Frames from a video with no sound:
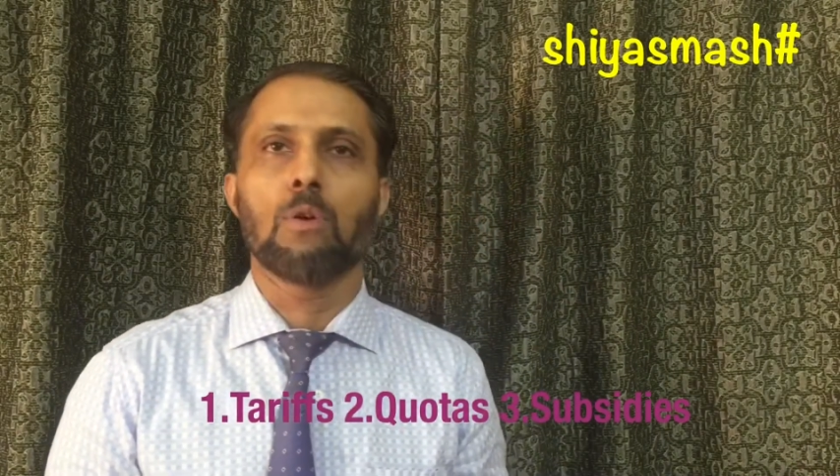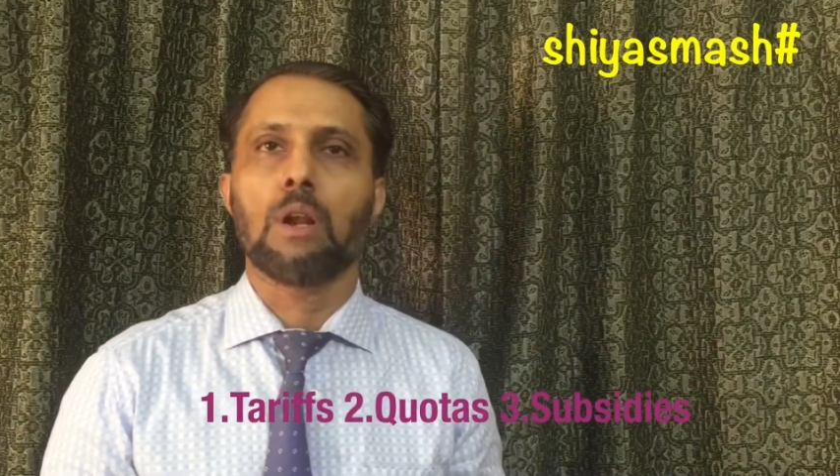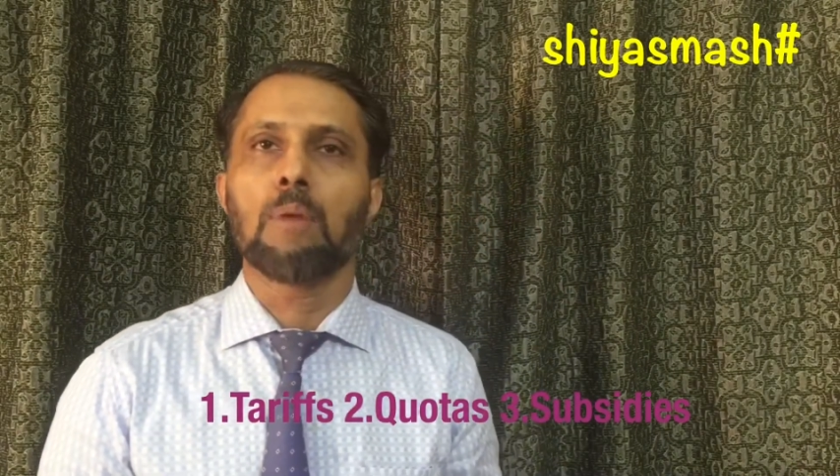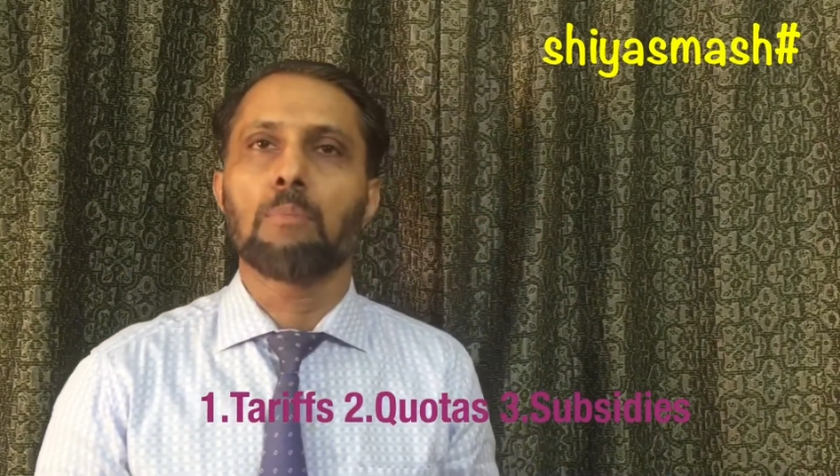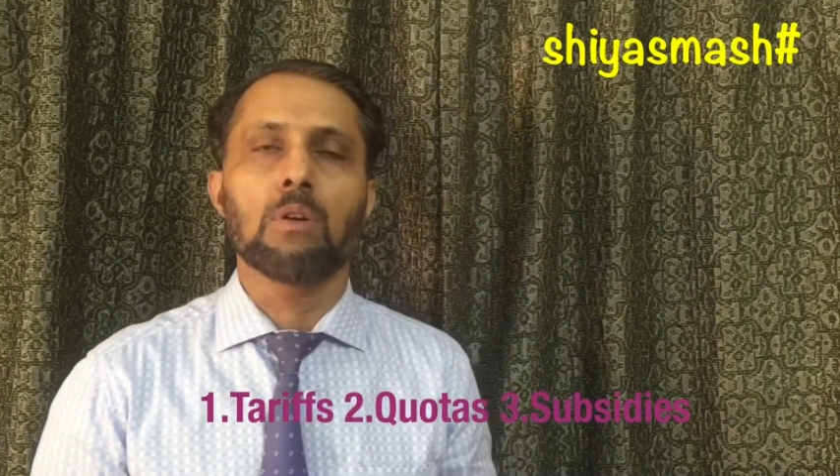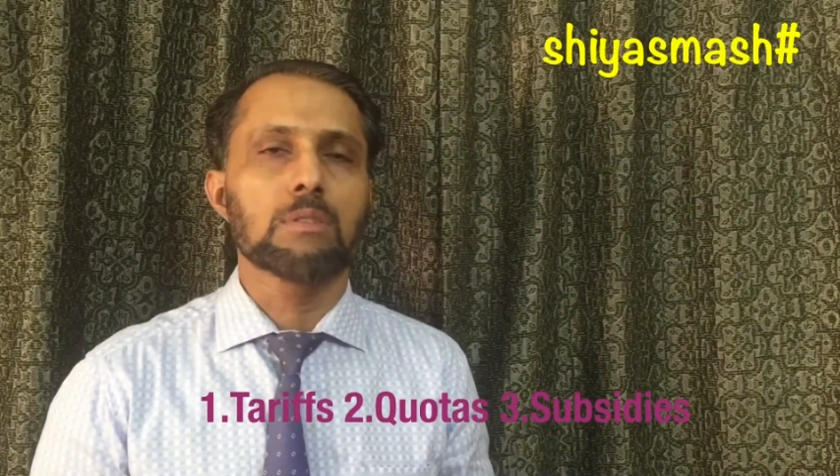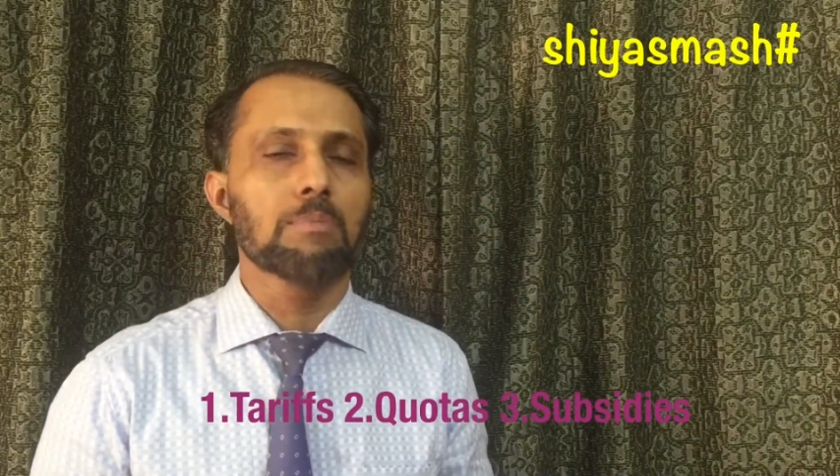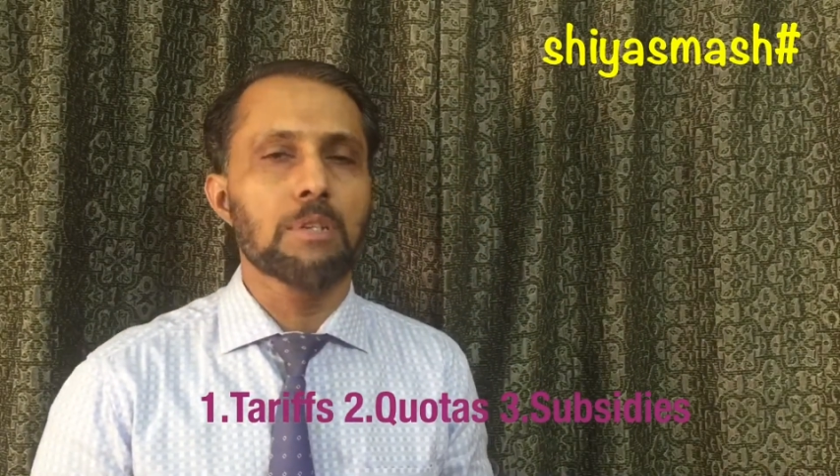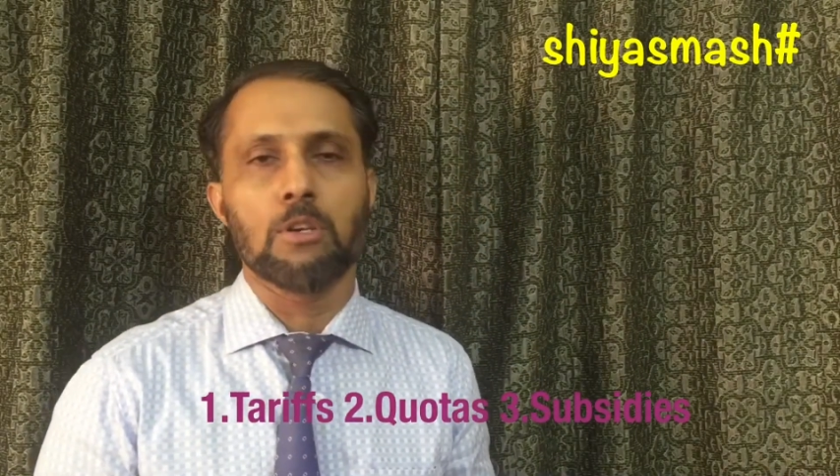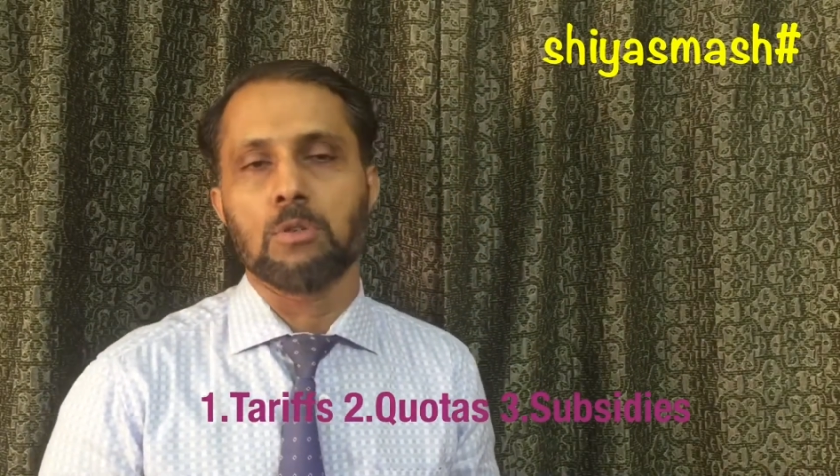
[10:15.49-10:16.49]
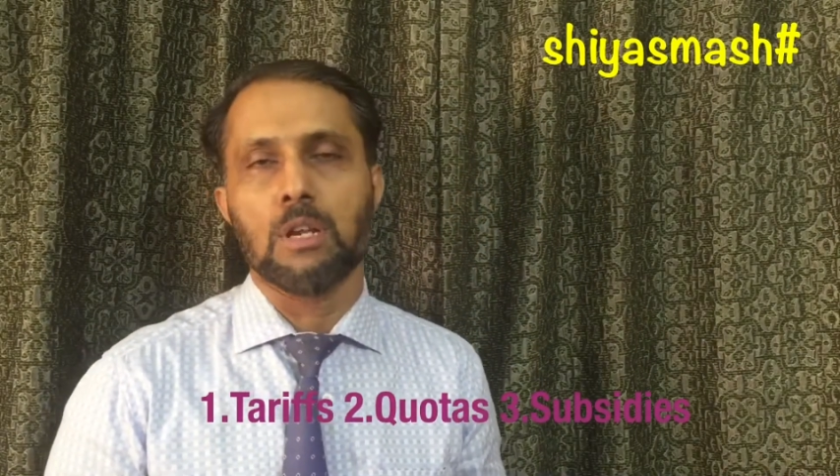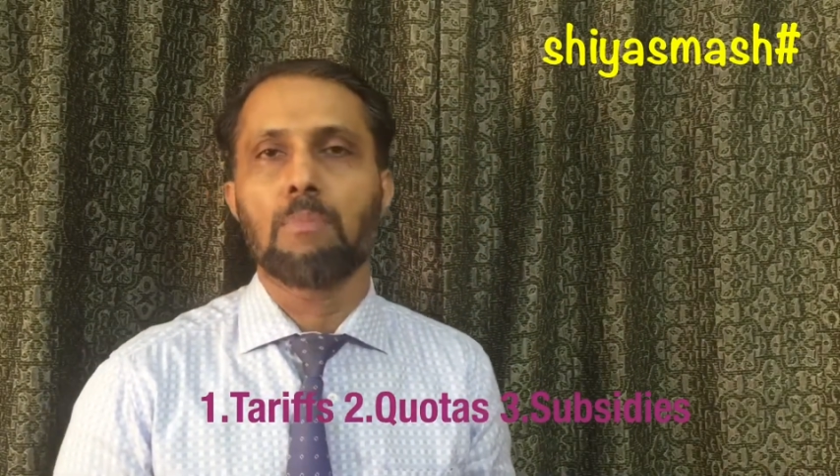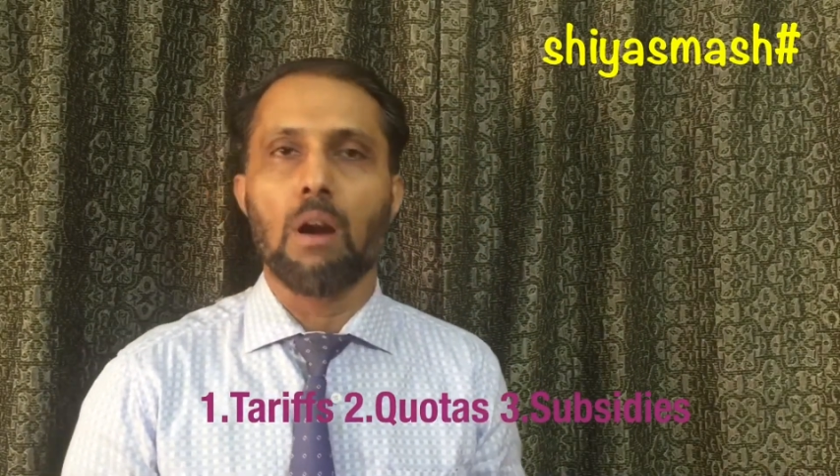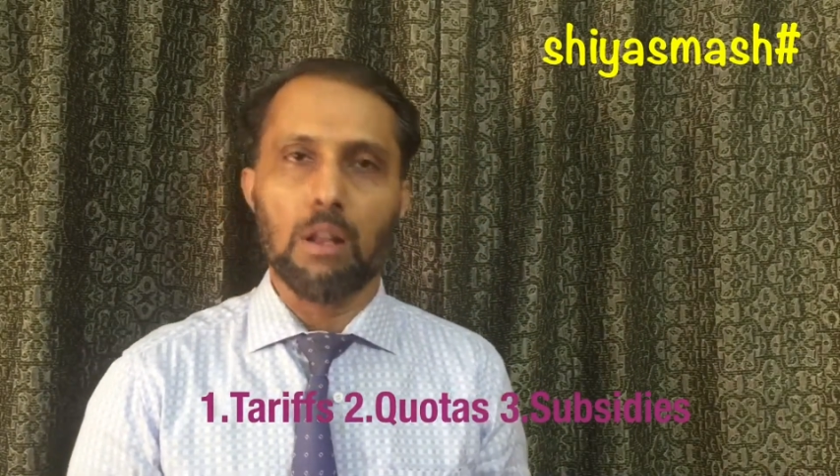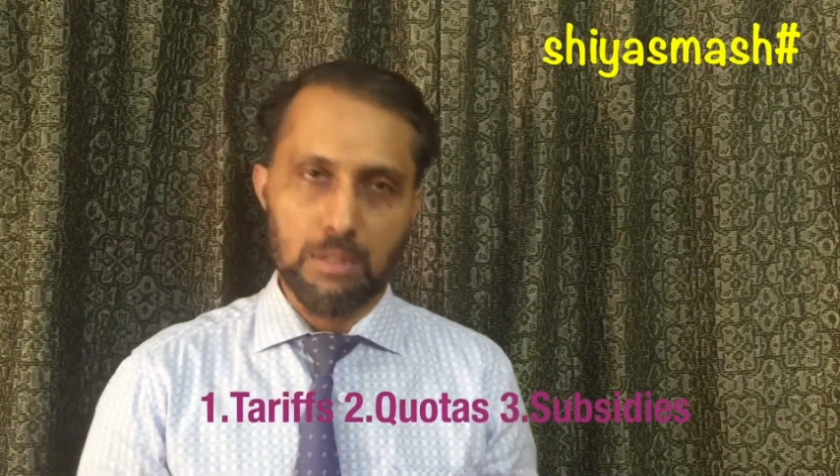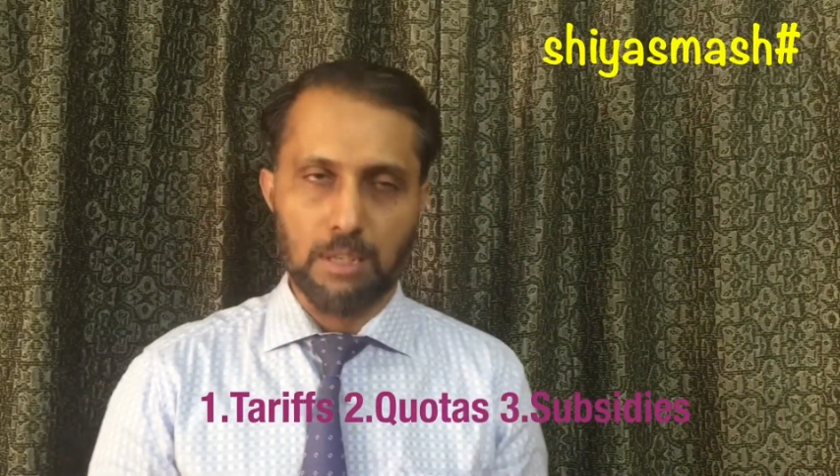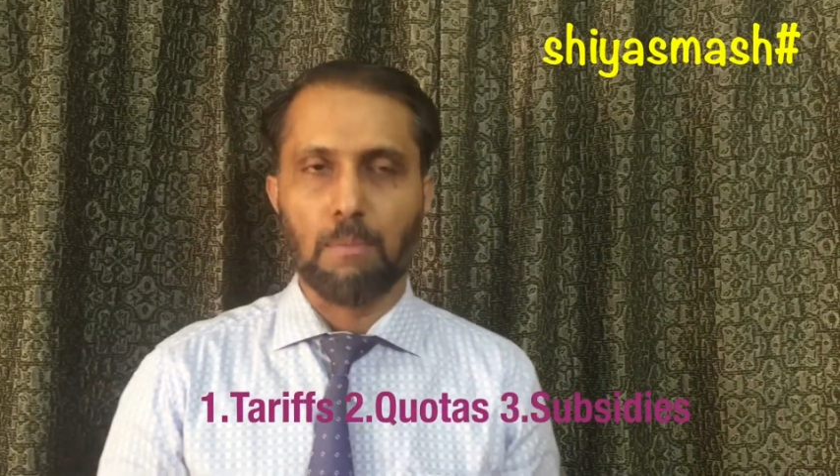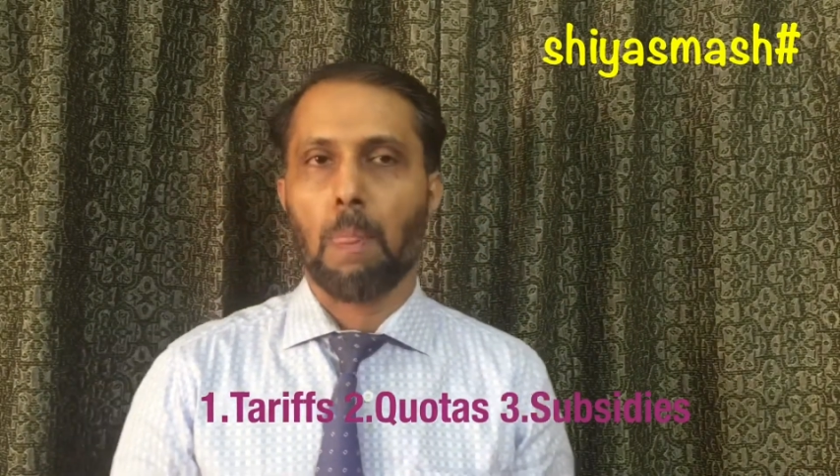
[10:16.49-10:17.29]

or import substitution policy.